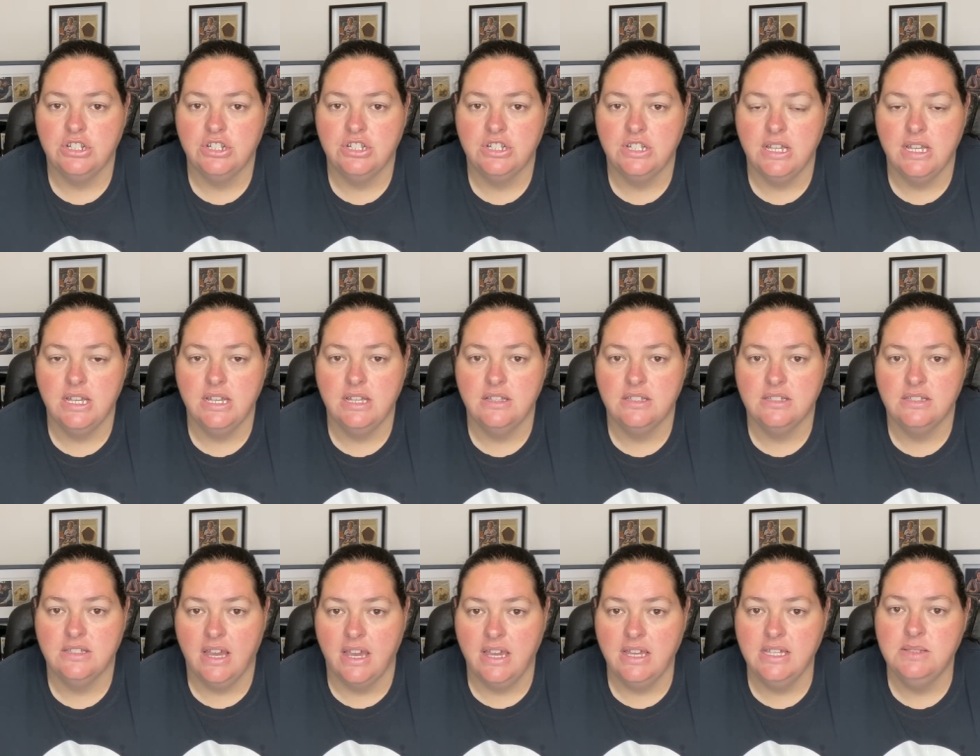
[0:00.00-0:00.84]
She
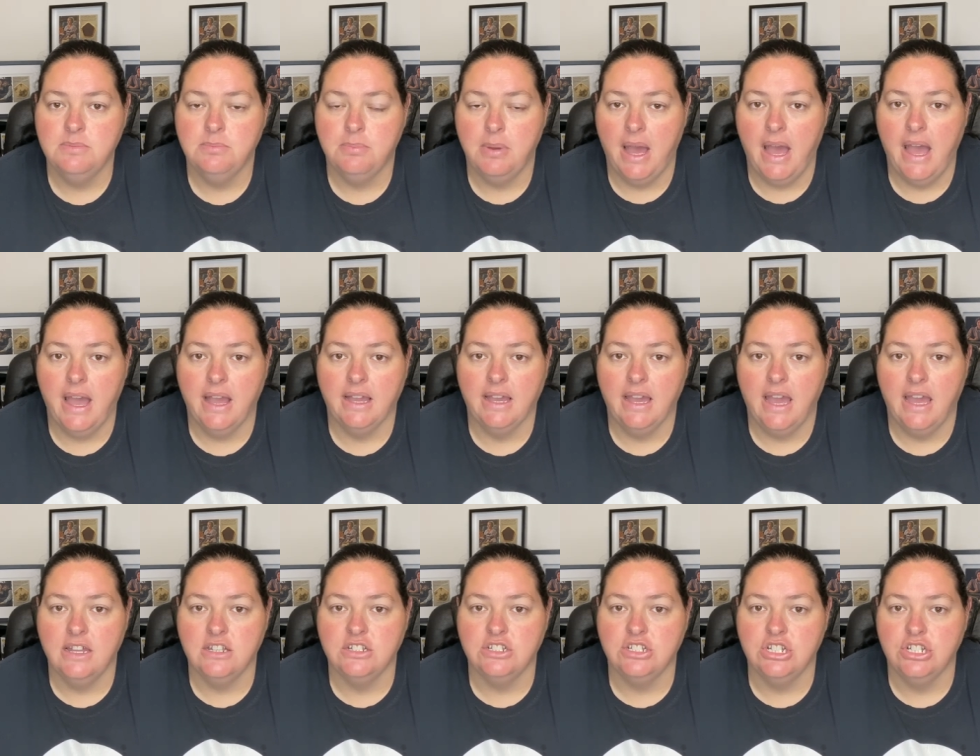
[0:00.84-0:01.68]
stays back
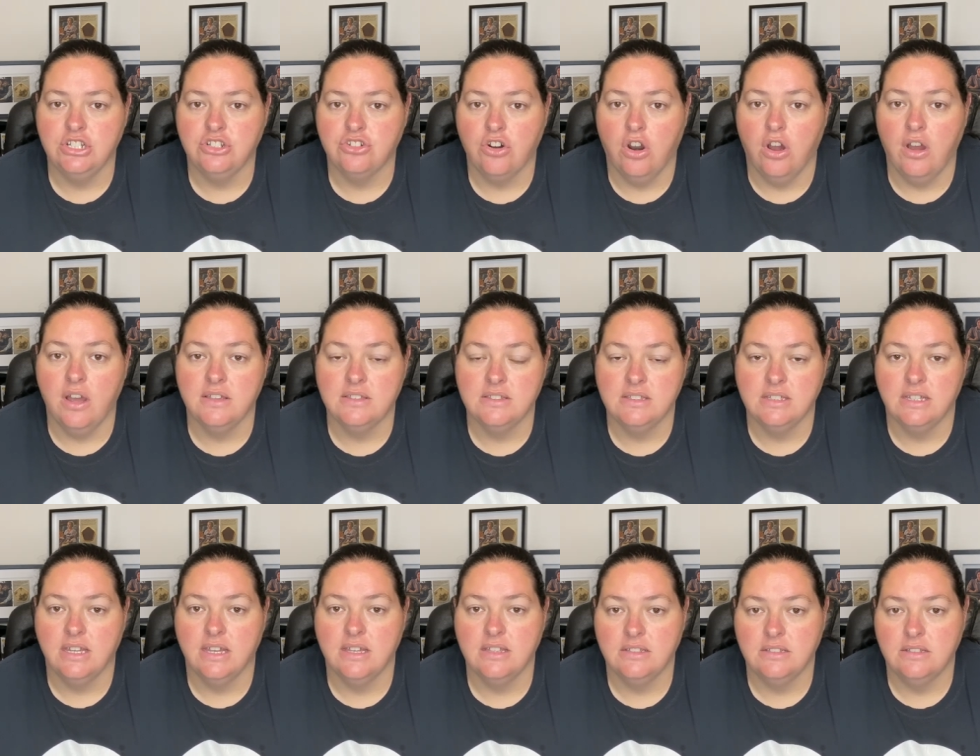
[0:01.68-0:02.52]
and she tries
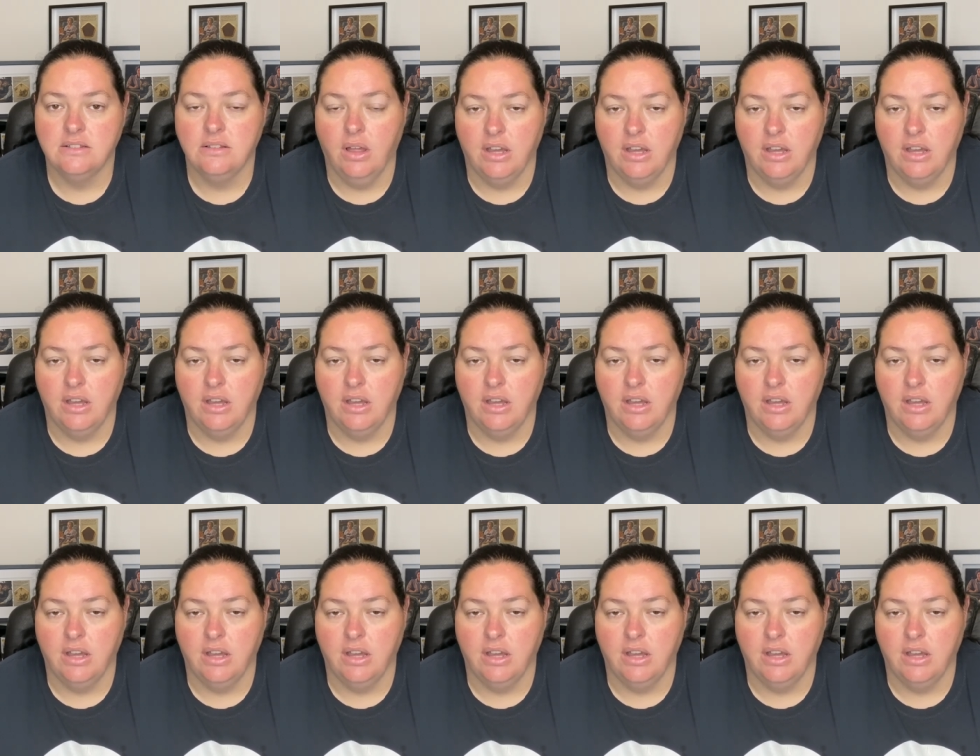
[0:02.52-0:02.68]
to get,